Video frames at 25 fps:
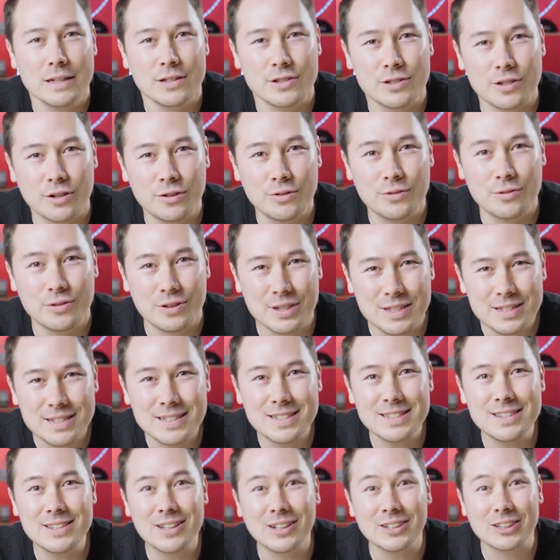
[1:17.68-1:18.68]
So this
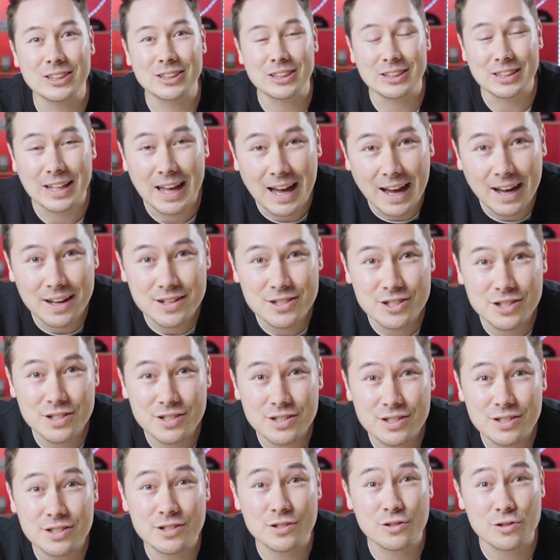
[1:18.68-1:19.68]
is the
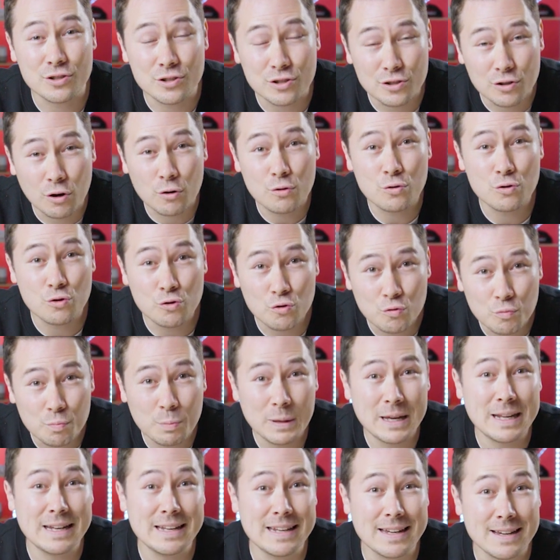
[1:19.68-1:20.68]
largest social
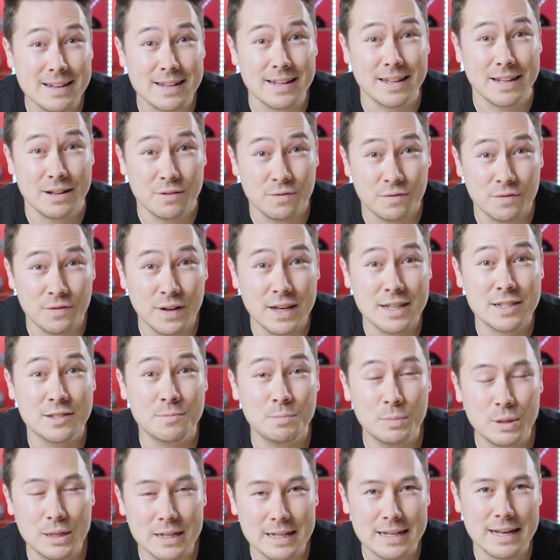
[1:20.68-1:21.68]
media
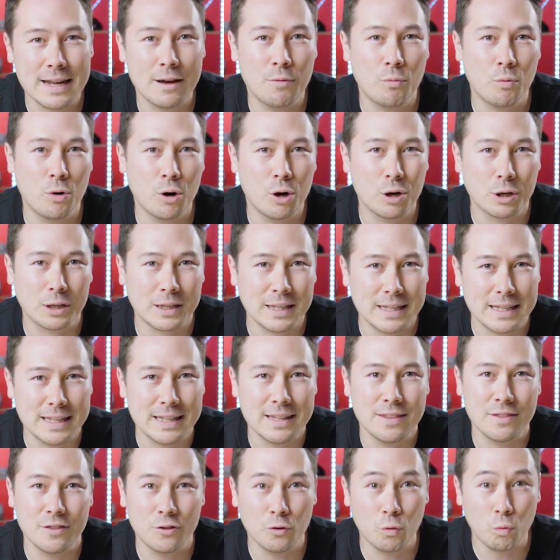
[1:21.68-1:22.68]
investment network
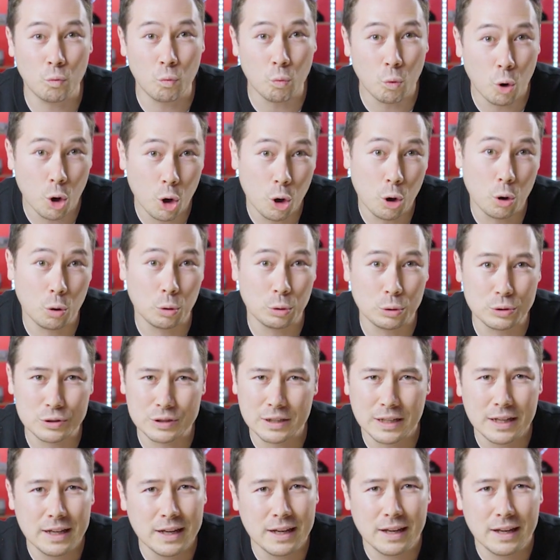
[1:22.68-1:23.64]
in the world.